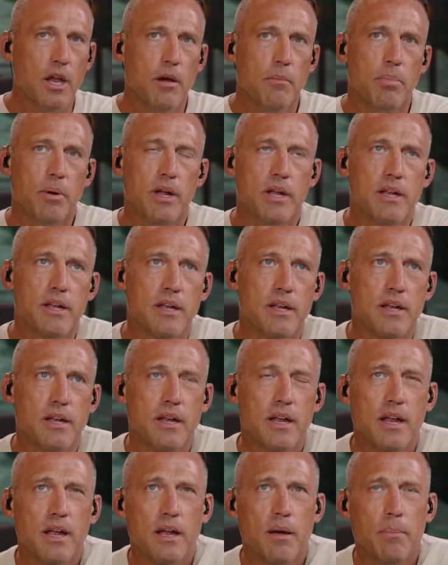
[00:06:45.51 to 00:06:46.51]
But
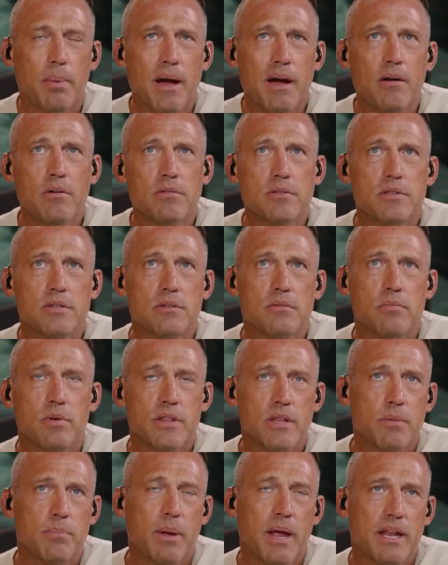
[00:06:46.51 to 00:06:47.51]
about
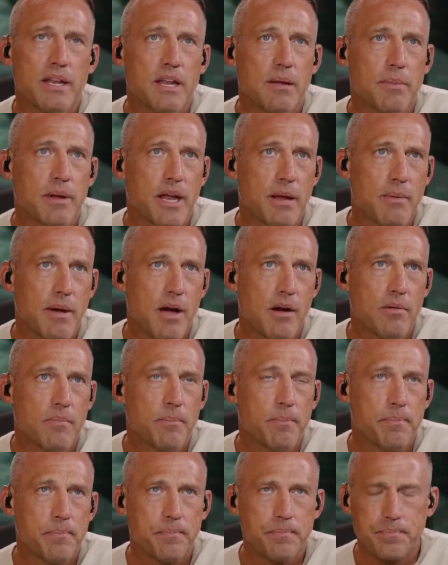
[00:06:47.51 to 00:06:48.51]
when the pandemic came out,
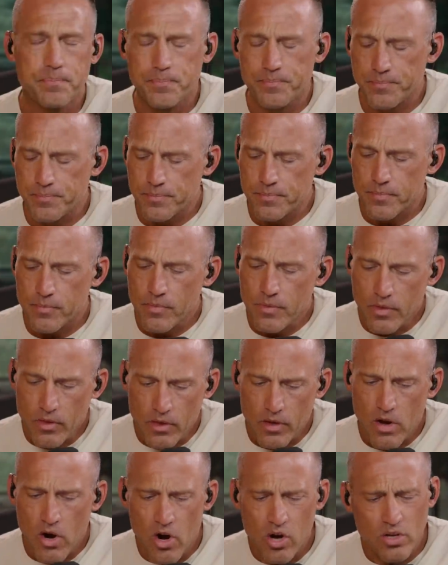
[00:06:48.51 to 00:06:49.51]

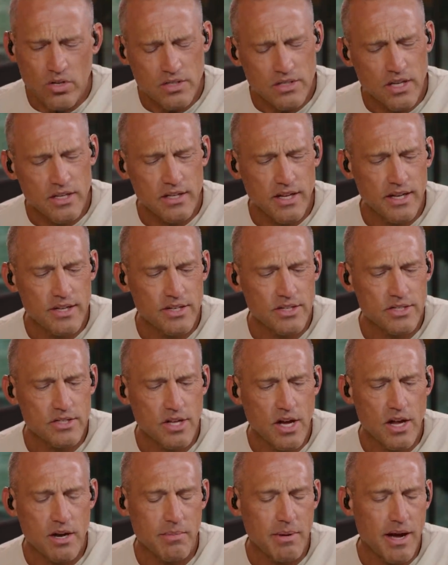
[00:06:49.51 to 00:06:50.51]
all of a sudden I just
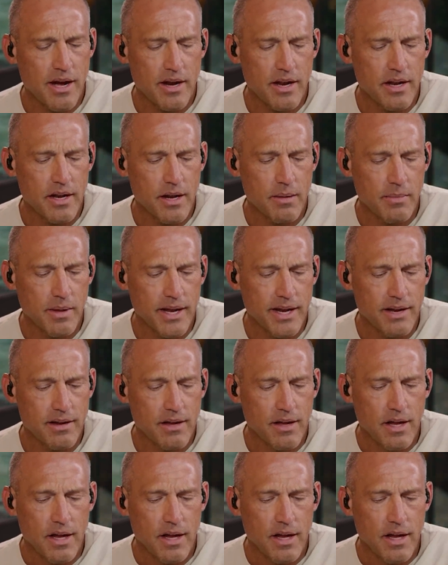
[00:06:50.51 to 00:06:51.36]
thought about it and I'm like,